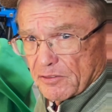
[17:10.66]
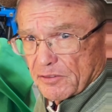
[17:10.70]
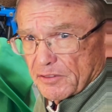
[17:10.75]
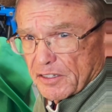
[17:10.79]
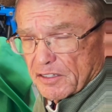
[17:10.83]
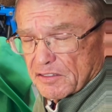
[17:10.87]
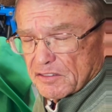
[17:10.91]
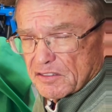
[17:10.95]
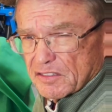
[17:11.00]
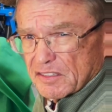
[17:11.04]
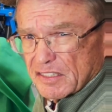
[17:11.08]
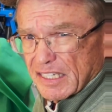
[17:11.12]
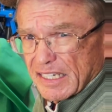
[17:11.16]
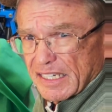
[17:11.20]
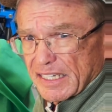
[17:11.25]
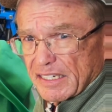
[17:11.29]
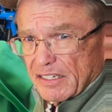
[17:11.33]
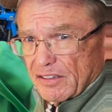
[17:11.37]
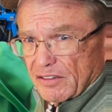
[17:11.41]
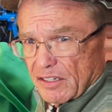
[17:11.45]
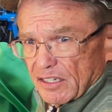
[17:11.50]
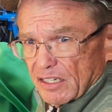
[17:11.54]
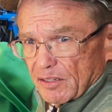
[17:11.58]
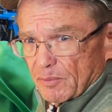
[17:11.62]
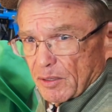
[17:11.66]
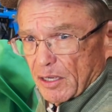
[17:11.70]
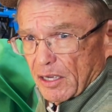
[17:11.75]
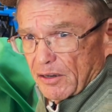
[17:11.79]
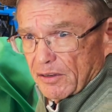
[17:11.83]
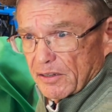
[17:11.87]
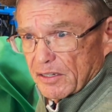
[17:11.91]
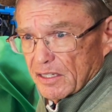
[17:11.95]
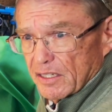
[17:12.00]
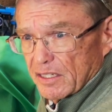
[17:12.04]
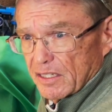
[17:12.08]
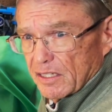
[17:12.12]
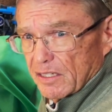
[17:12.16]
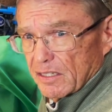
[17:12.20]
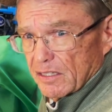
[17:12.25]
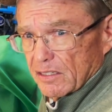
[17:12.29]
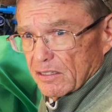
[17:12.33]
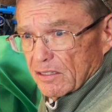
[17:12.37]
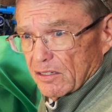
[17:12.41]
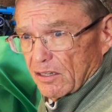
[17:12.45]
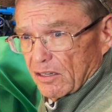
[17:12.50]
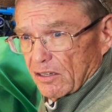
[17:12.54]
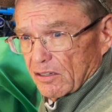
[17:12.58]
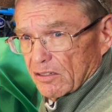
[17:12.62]
doesn't say anything about
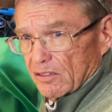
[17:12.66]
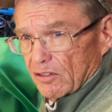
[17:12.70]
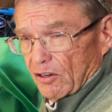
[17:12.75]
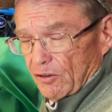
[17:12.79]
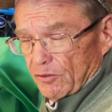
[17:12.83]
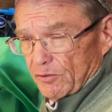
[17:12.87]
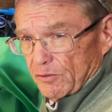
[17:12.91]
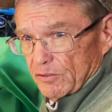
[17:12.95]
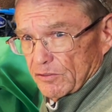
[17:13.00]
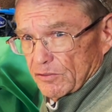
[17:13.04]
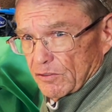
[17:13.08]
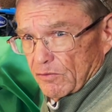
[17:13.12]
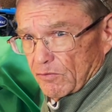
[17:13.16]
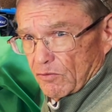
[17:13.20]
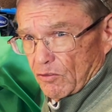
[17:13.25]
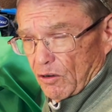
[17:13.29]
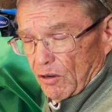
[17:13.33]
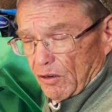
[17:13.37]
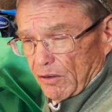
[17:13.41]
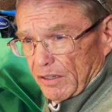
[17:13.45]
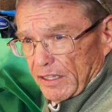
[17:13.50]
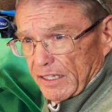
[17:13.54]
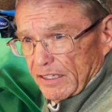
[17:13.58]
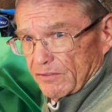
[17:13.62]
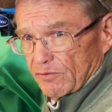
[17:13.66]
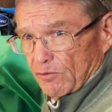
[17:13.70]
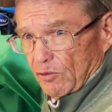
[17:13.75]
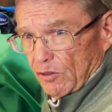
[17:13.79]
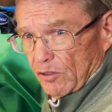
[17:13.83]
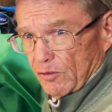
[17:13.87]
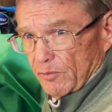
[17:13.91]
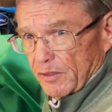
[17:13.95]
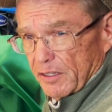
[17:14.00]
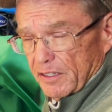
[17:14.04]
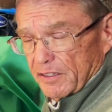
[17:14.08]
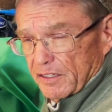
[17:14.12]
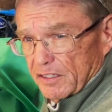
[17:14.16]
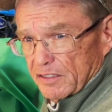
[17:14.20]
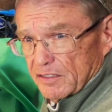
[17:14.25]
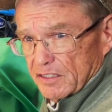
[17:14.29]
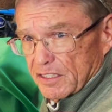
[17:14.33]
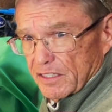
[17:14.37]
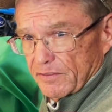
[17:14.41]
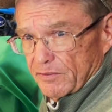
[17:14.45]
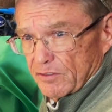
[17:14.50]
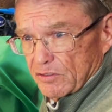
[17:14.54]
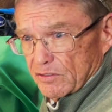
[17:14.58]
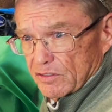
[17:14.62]
cartridge overall length for you, but it does
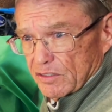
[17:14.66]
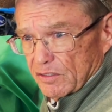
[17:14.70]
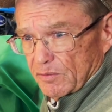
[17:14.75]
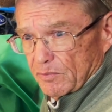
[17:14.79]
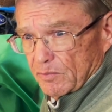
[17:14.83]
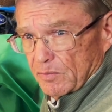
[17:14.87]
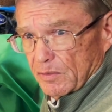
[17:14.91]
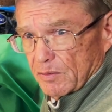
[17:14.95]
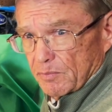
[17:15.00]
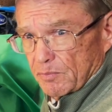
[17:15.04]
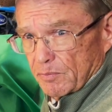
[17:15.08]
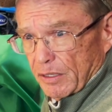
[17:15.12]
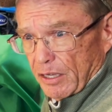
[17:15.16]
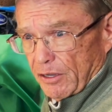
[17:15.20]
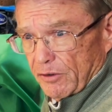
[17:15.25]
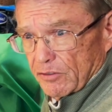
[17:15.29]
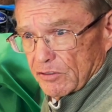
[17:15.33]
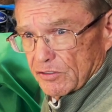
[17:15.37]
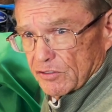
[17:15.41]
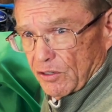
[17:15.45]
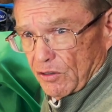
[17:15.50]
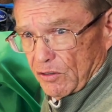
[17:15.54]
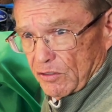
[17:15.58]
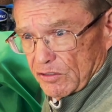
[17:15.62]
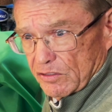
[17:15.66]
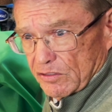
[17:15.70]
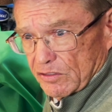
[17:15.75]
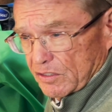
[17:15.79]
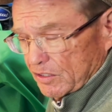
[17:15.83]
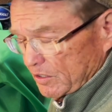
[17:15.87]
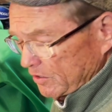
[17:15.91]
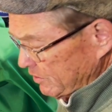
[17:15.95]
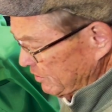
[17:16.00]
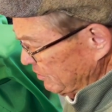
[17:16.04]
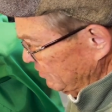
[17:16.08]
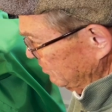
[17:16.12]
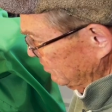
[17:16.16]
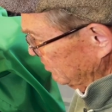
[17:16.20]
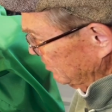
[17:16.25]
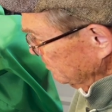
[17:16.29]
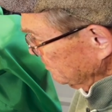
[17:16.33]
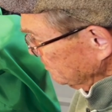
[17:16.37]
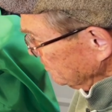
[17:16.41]
give you some powder charges to use.